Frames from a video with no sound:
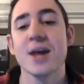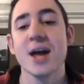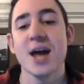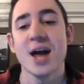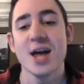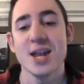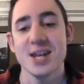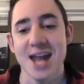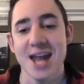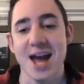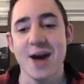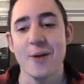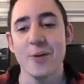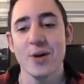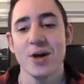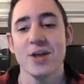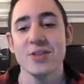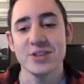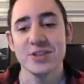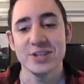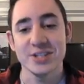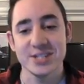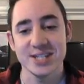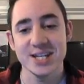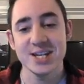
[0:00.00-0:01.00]
Now,
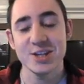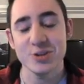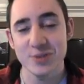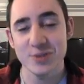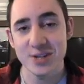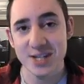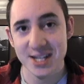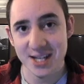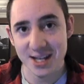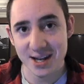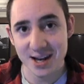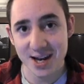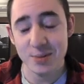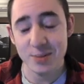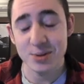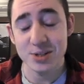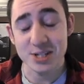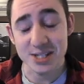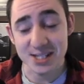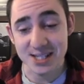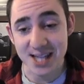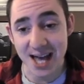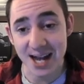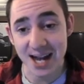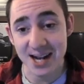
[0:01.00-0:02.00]
the D3DI, which is
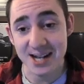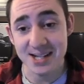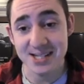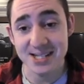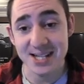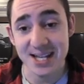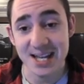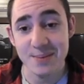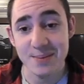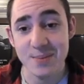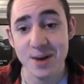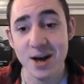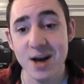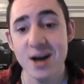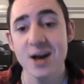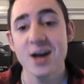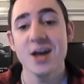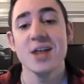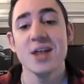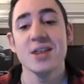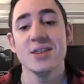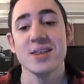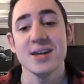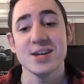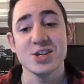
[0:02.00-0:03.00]
Talon's DMR,
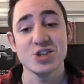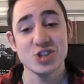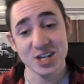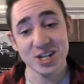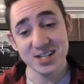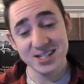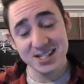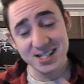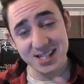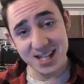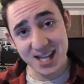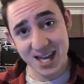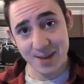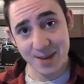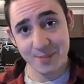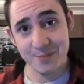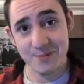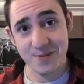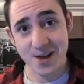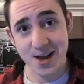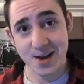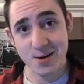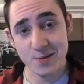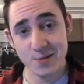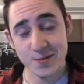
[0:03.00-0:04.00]
they adjusted the
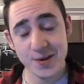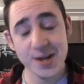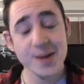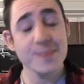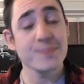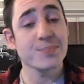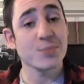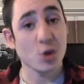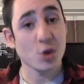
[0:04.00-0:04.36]
hipfire of it.